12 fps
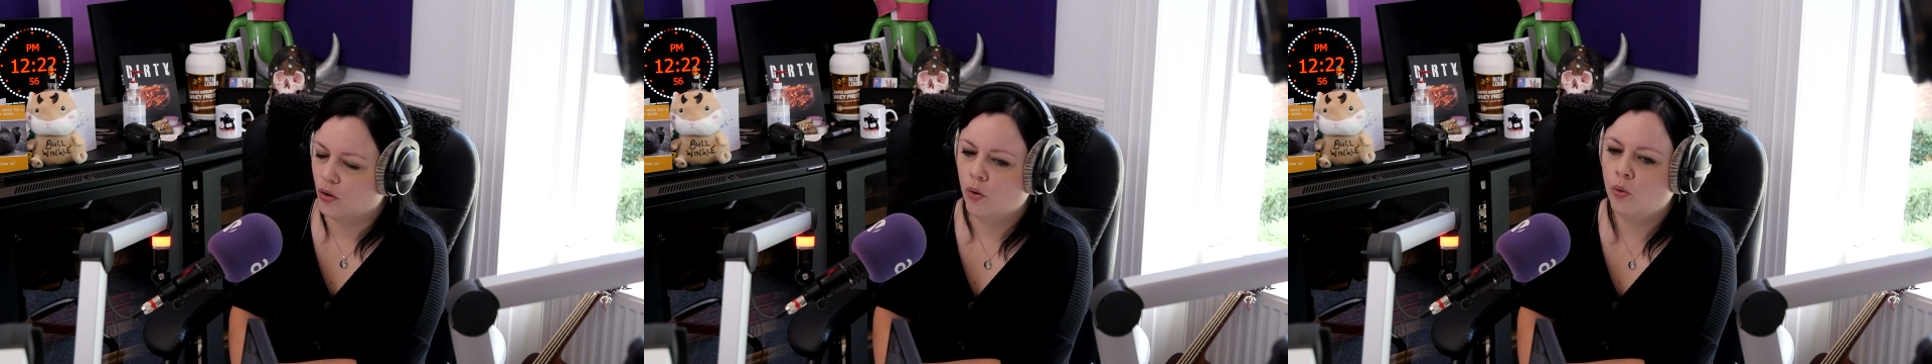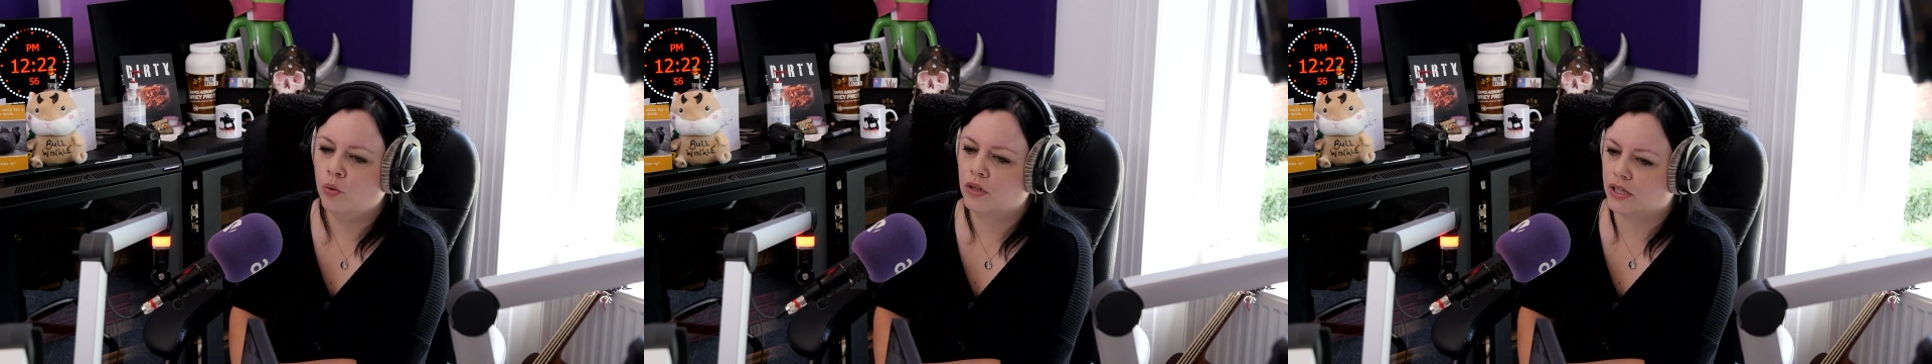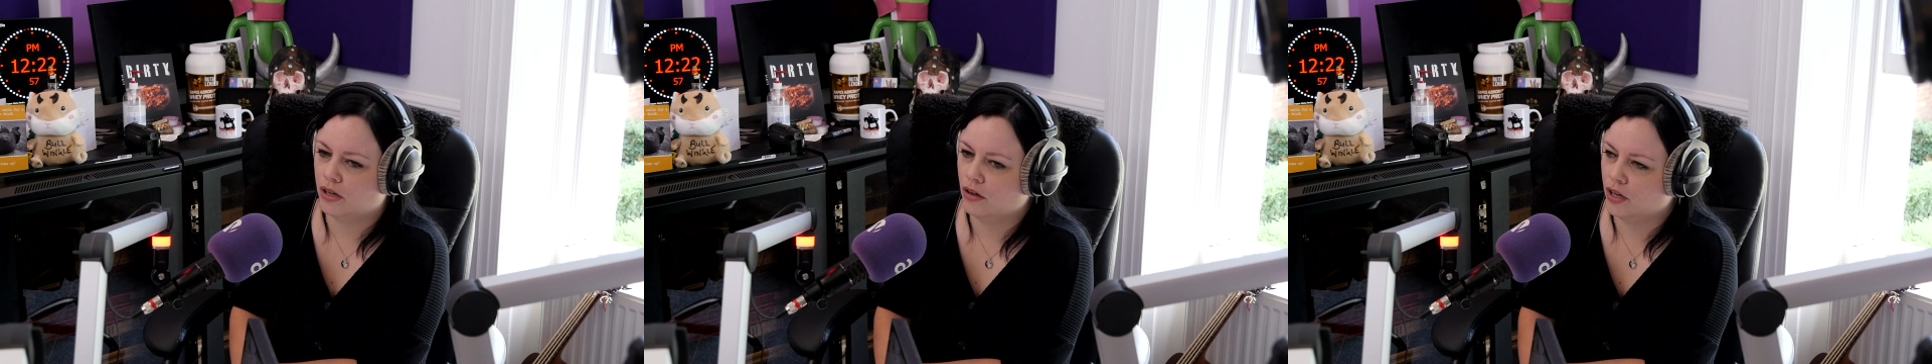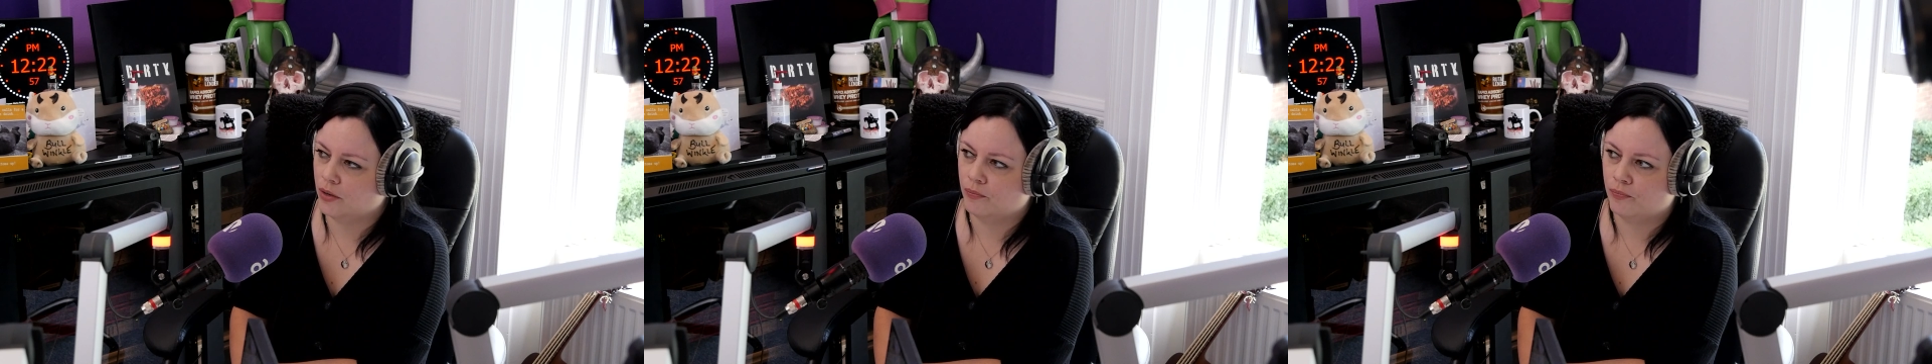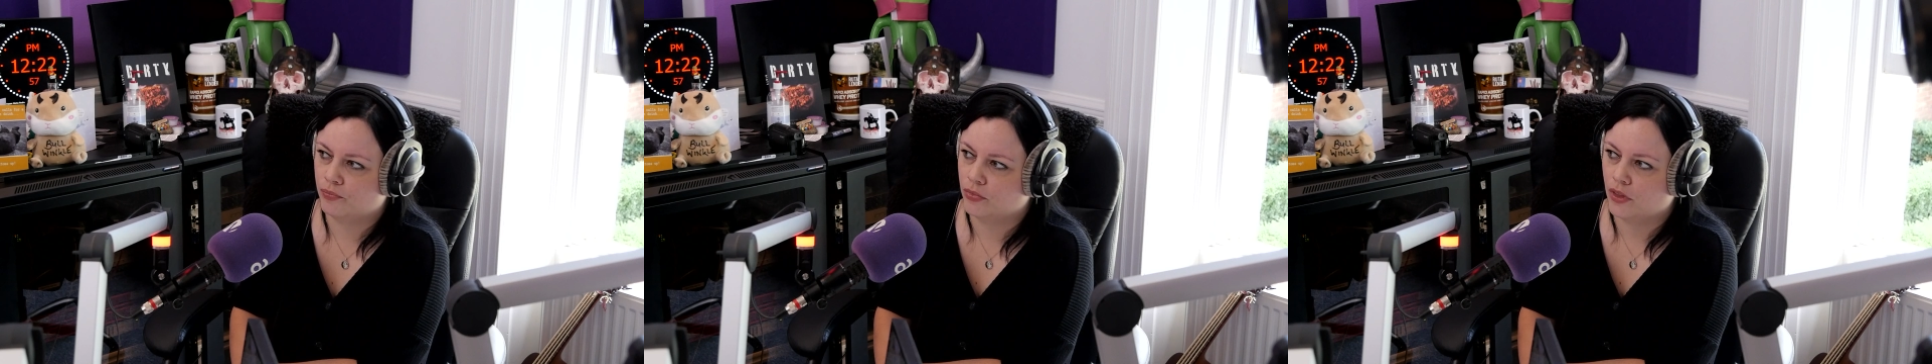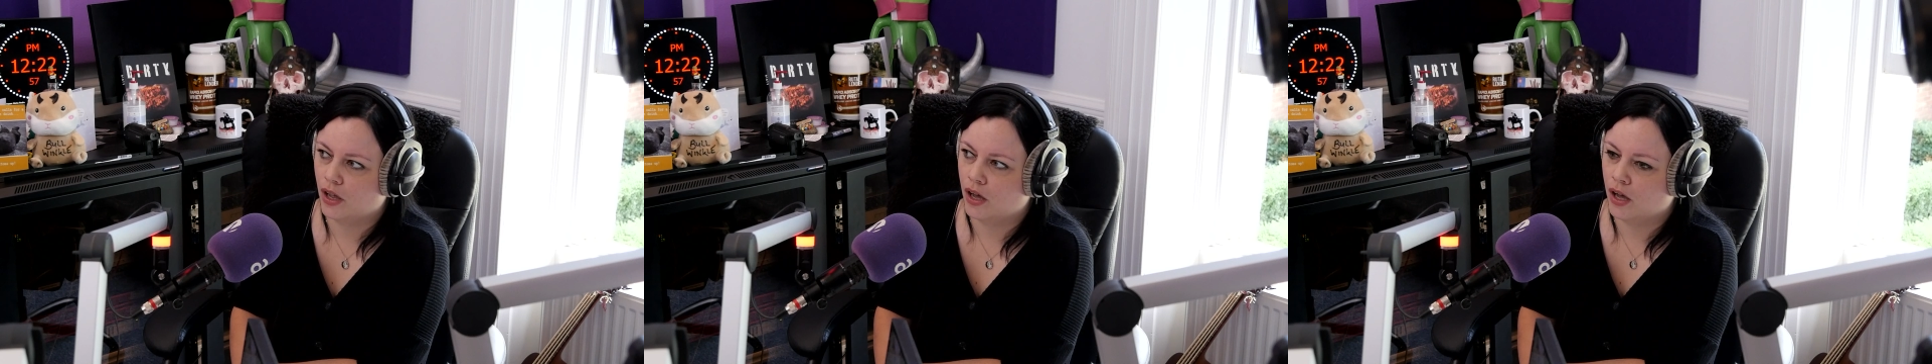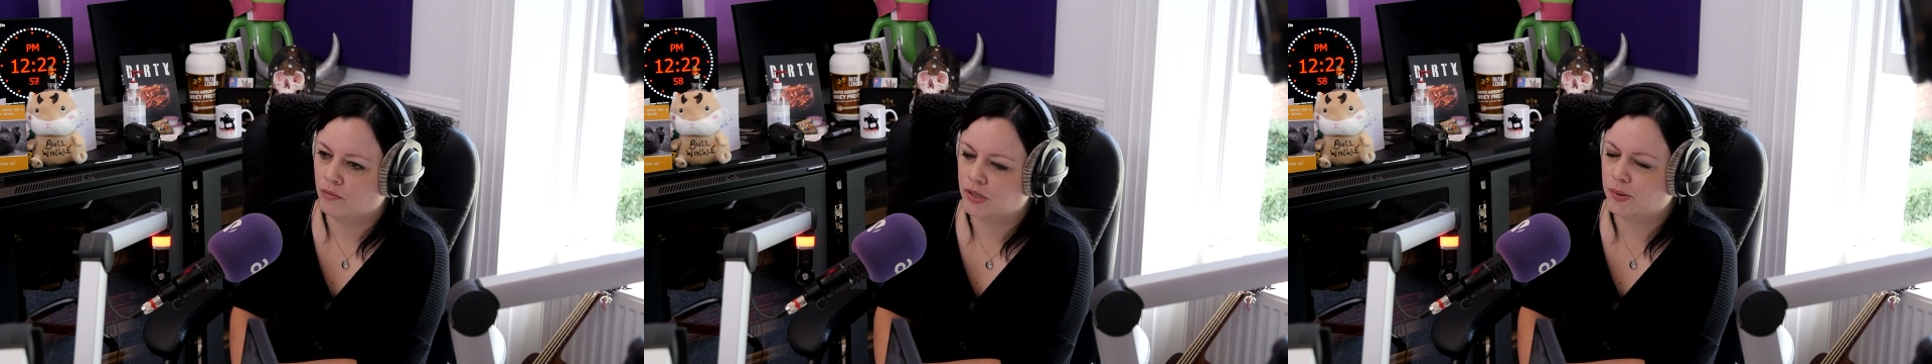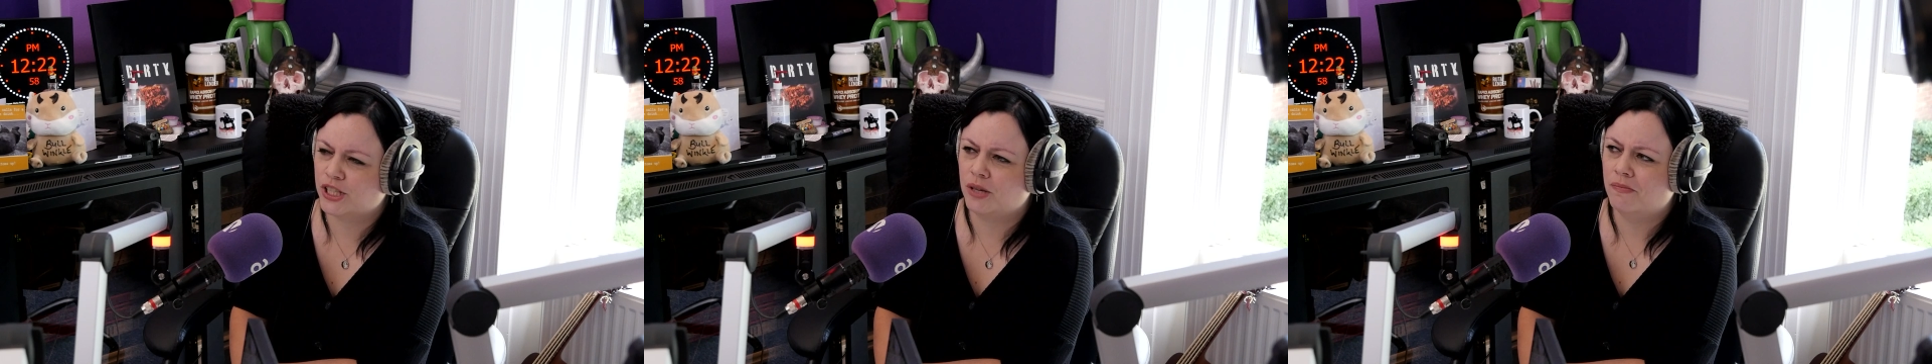all the time,
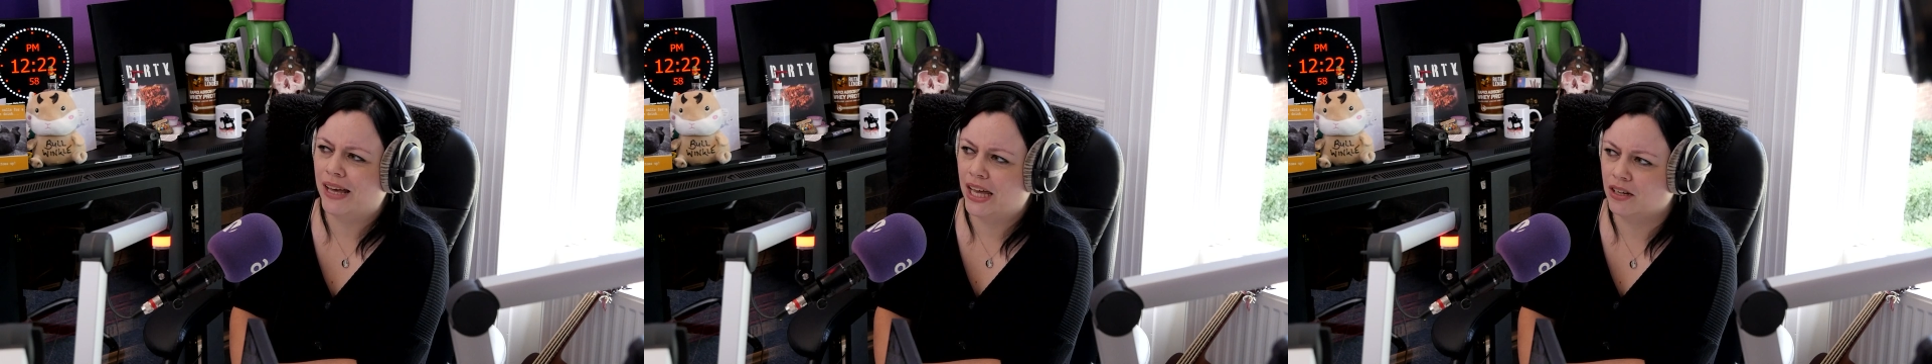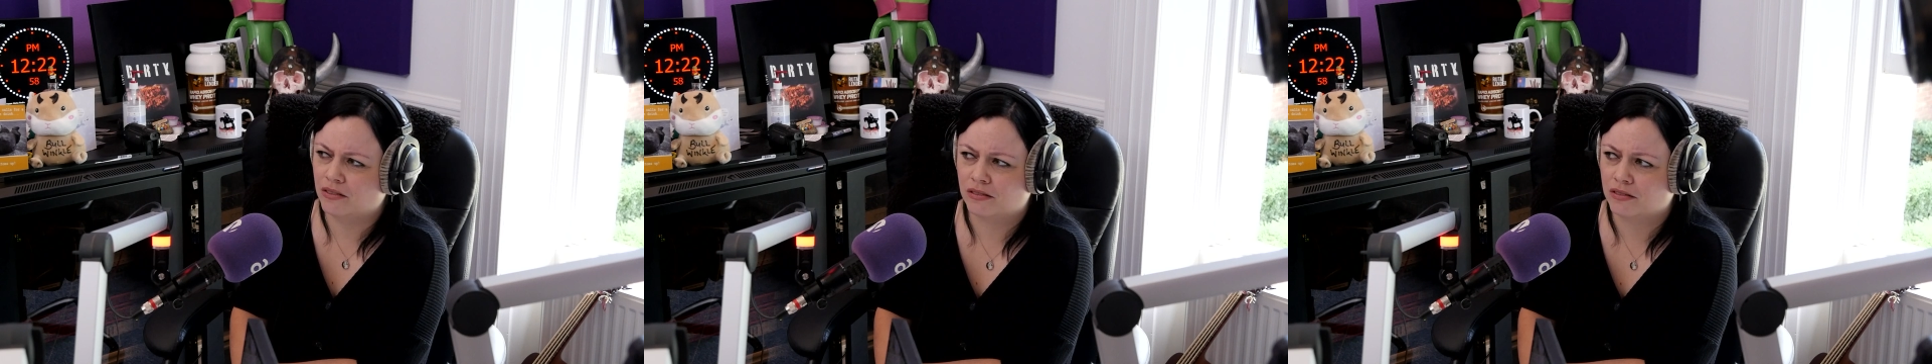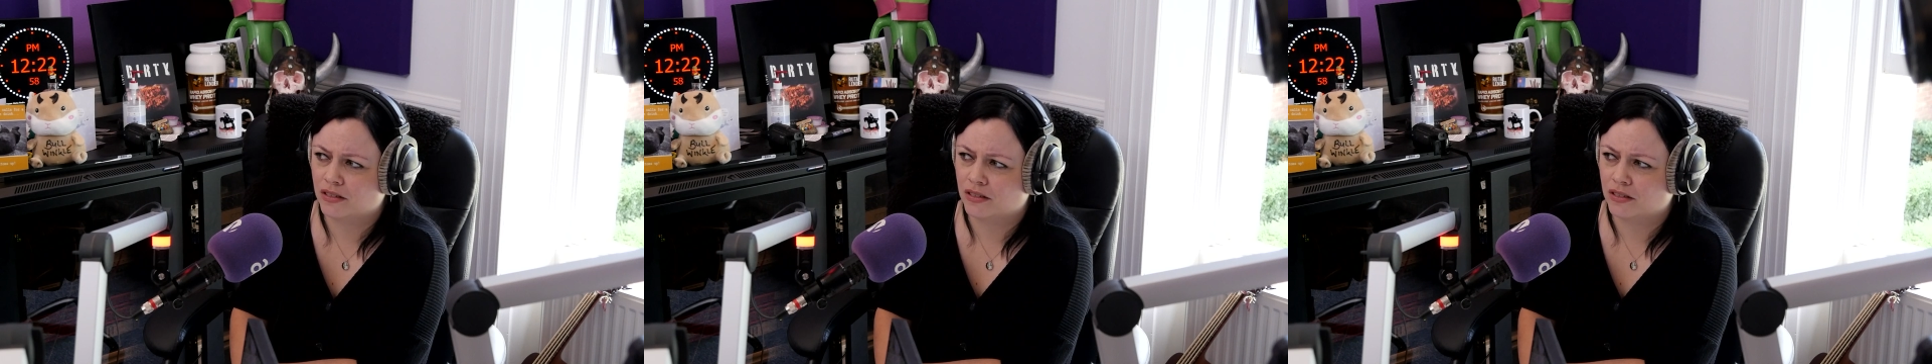especially men.